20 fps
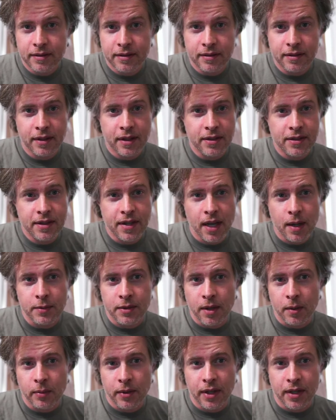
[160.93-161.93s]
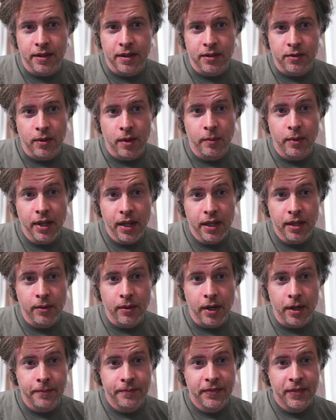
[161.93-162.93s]
There's times I'll play it this way, but anyway,
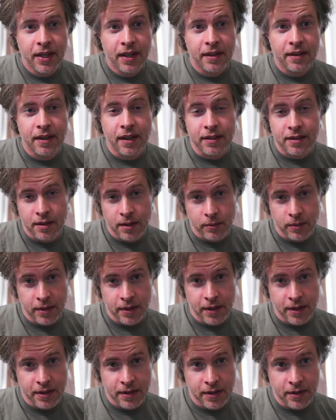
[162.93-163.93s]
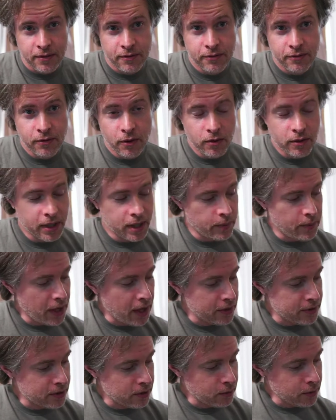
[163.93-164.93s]
that's not what this is fully about,
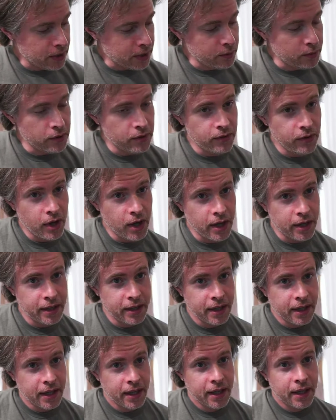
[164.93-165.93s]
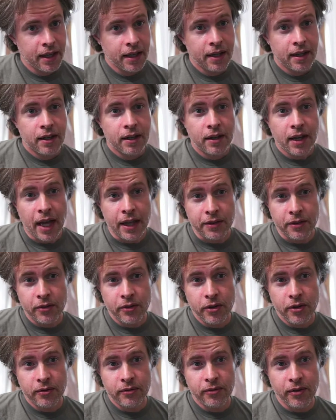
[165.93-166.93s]
so we're going to move on. At the
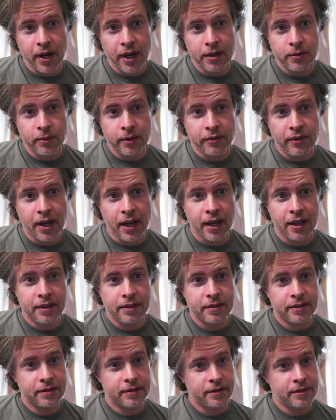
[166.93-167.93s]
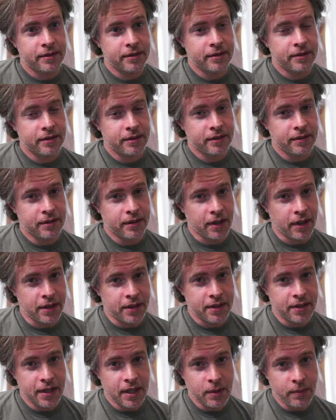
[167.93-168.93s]
3rd fret, we've got a
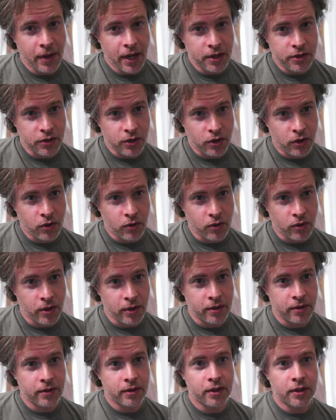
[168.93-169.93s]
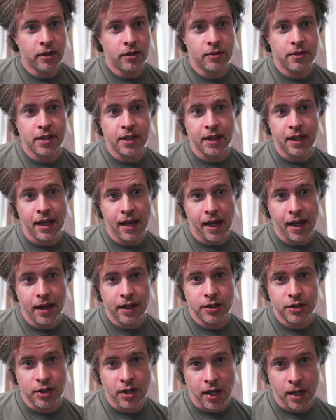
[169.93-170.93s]
C major chord using the A
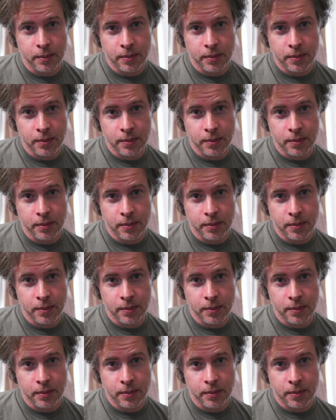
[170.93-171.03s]
shape.